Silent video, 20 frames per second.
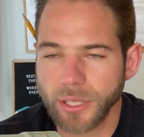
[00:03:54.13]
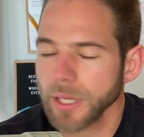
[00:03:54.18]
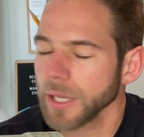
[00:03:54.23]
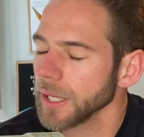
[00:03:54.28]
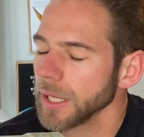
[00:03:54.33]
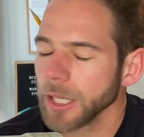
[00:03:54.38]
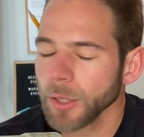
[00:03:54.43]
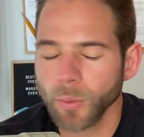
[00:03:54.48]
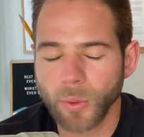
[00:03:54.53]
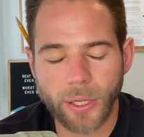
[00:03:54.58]

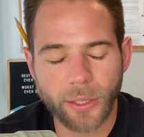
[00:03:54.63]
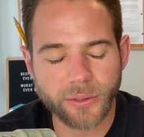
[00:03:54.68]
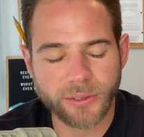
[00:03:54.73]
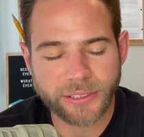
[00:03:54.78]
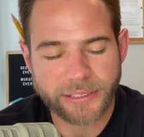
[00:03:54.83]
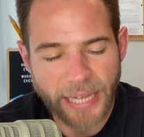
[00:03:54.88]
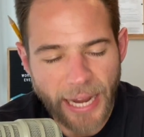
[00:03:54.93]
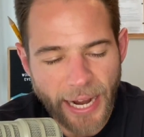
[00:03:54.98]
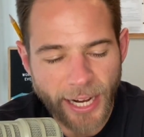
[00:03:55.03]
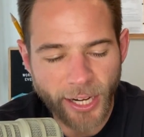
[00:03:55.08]
oh, well, I was
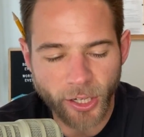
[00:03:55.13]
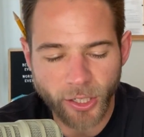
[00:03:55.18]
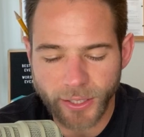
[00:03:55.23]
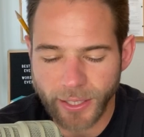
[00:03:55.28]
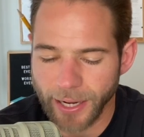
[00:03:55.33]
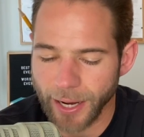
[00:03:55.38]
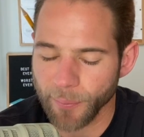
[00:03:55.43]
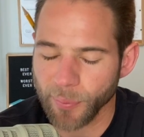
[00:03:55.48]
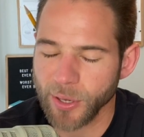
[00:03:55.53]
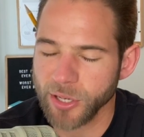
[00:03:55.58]
tired and
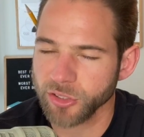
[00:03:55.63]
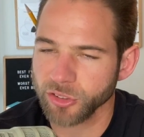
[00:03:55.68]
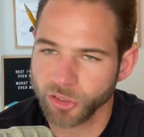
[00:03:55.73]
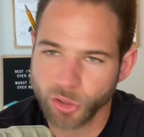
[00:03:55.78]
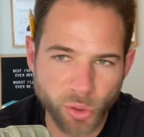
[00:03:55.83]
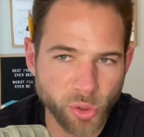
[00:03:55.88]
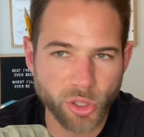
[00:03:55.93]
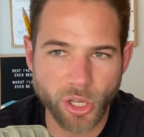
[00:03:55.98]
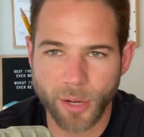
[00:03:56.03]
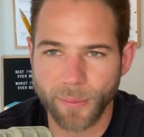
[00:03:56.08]
I pressed
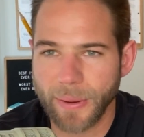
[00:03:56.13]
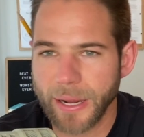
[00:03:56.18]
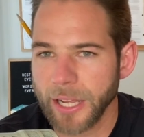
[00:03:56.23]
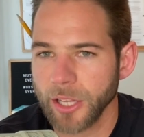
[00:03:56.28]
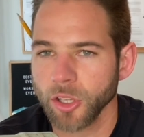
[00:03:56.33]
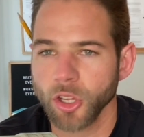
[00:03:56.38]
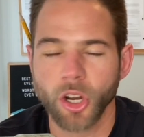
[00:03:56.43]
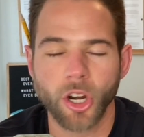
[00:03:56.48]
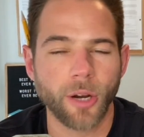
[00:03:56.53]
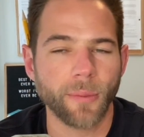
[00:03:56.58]
snooze on my
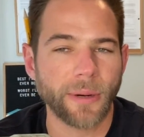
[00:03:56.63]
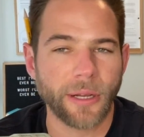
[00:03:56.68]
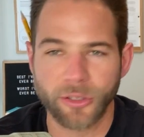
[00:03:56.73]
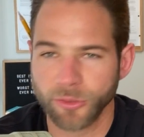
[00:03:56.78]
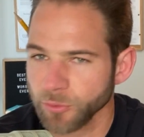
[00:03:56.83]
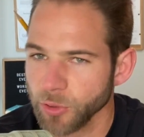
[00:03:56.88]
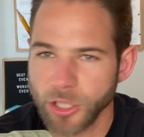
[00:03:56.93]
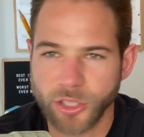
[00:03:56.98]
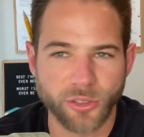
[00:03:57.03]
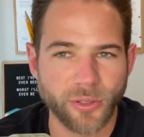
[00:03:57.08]
alarm and I was
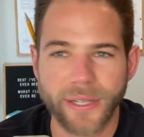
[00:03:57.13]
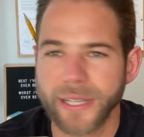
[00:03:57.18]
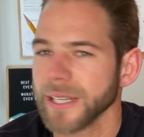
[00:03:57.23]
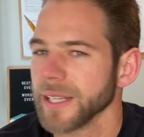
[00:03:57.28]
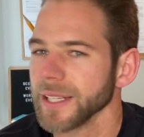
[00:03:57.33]
frustrated.